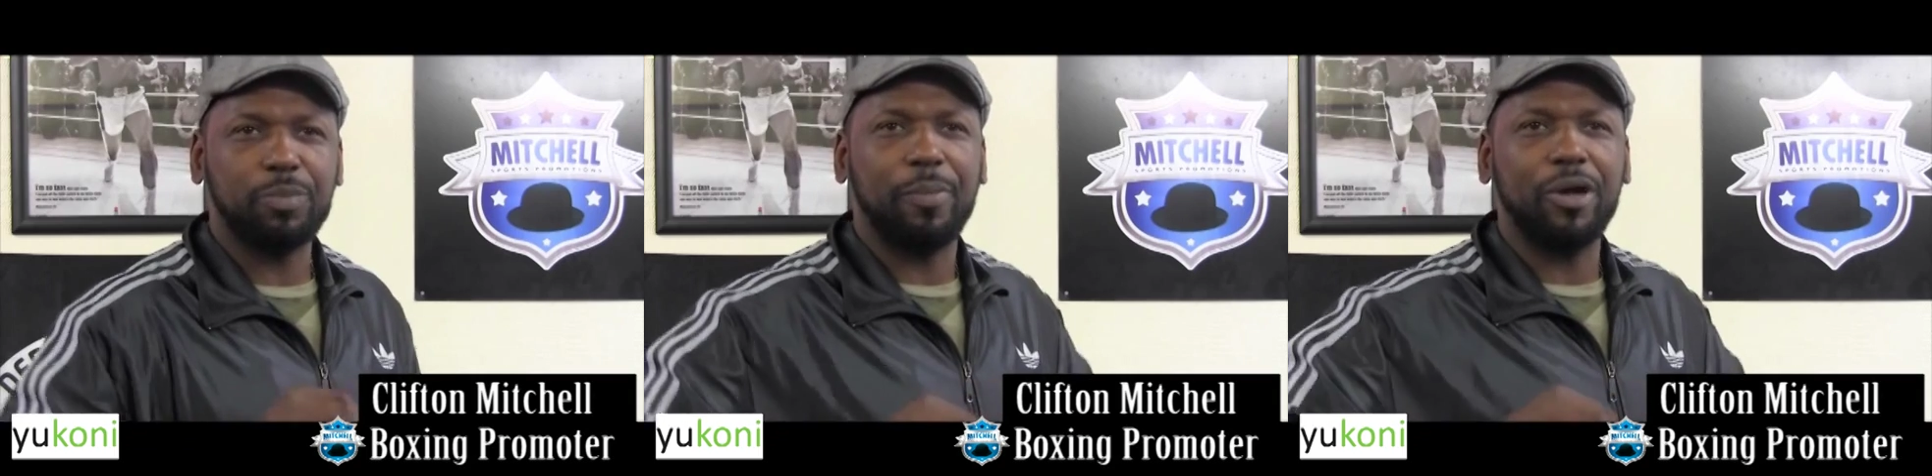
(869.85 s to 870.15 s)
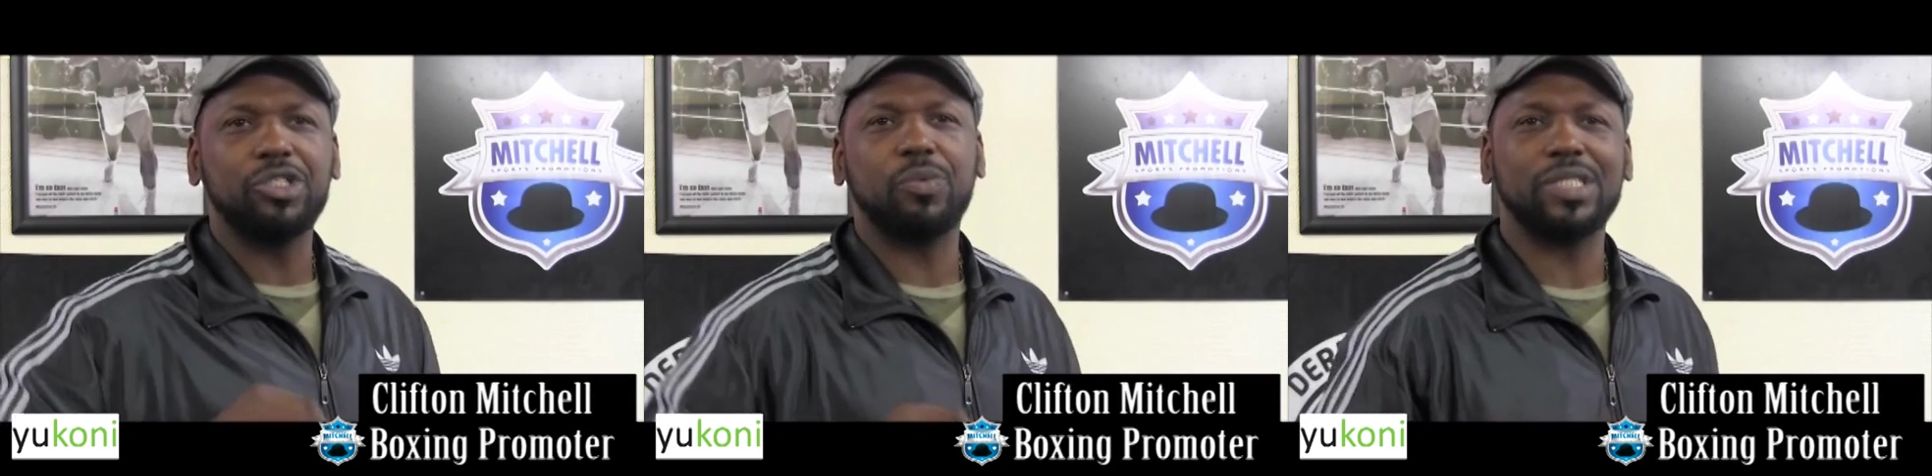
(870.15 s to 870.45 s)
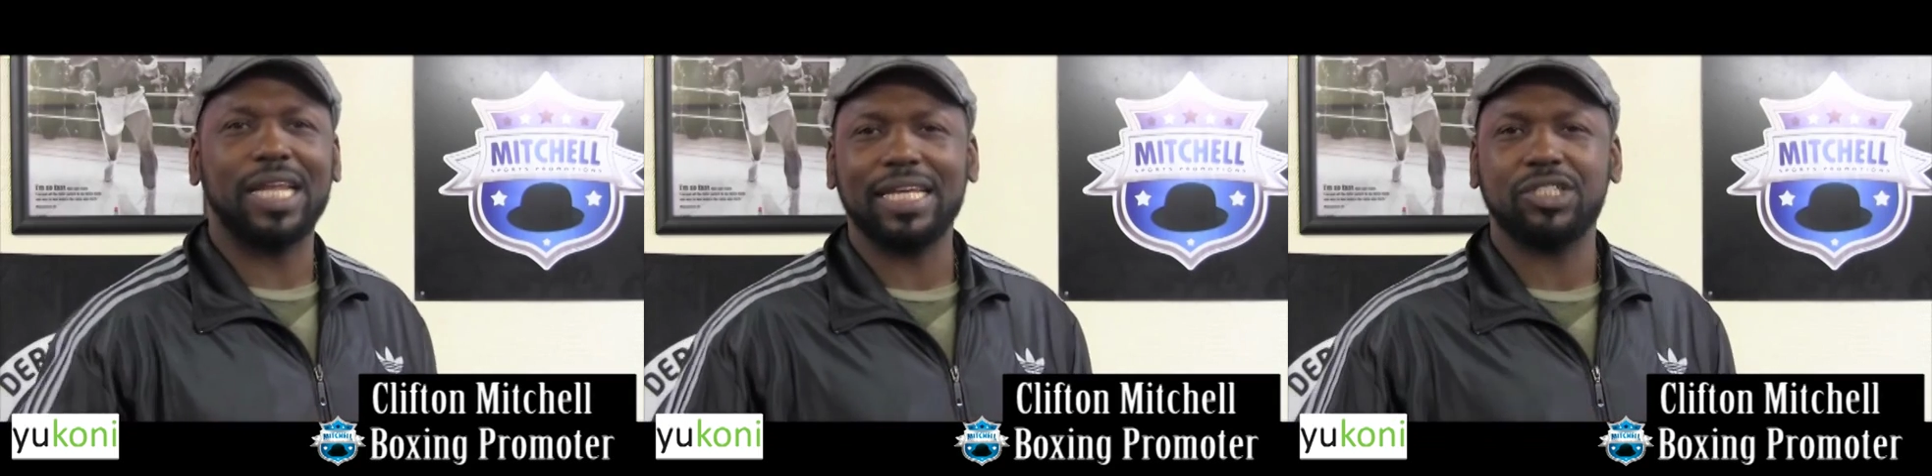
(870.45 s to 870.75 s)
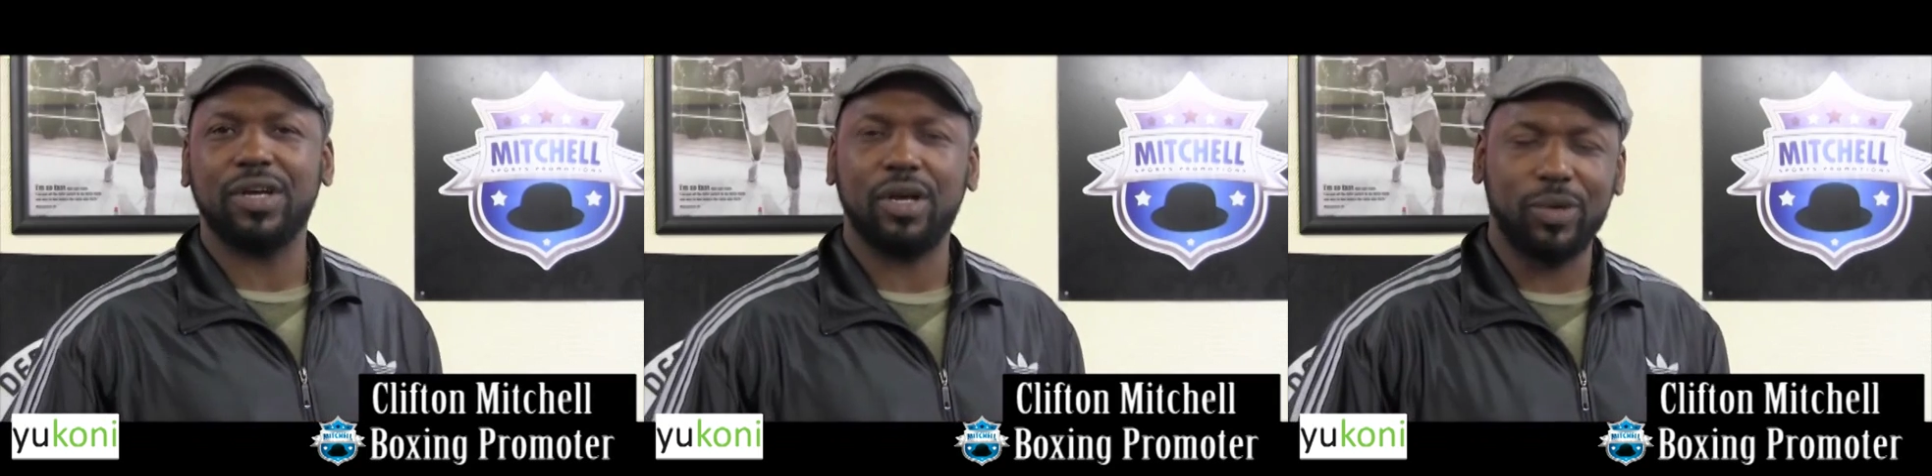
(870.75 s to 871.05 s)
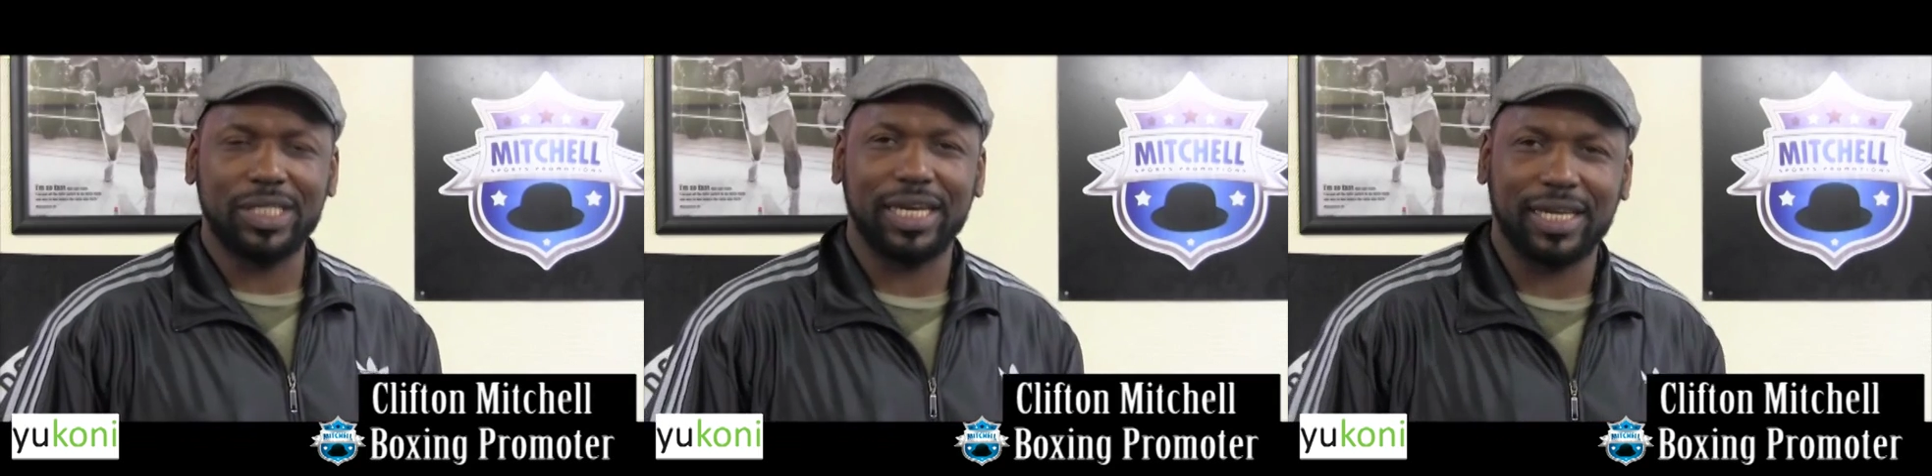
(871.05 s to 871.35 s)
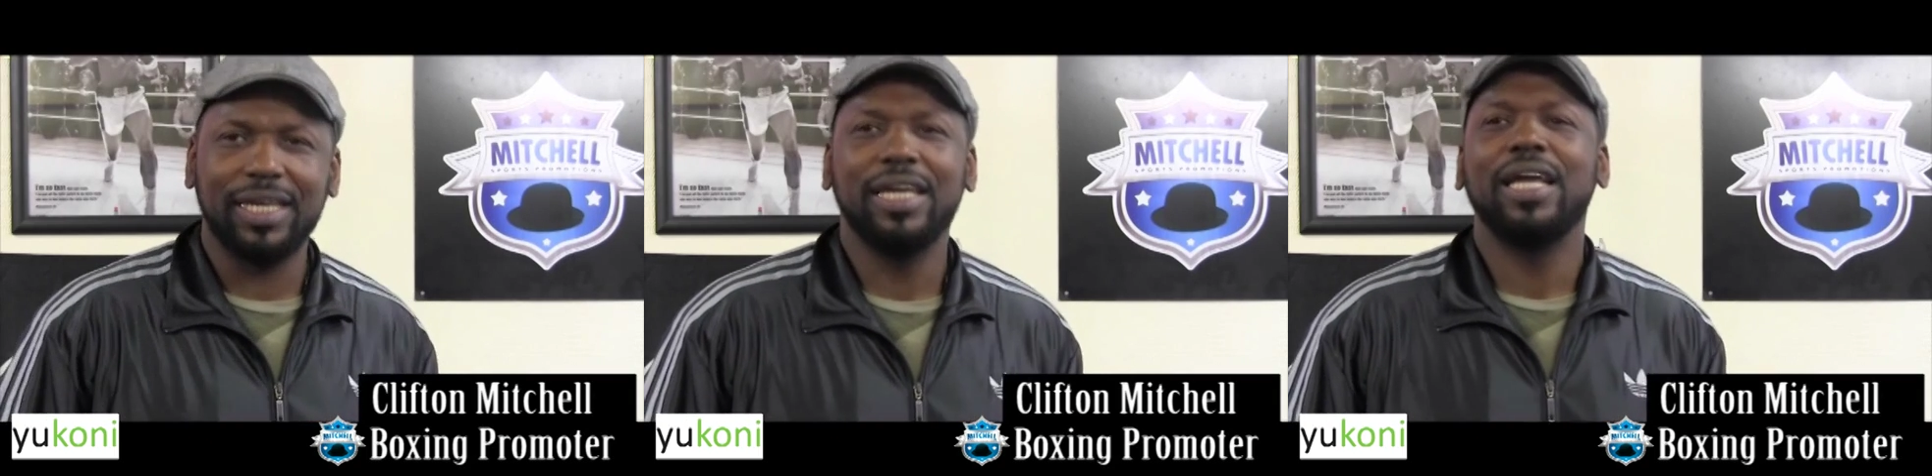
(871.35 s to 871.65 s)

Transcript: promotion was in Leicester at Whittick,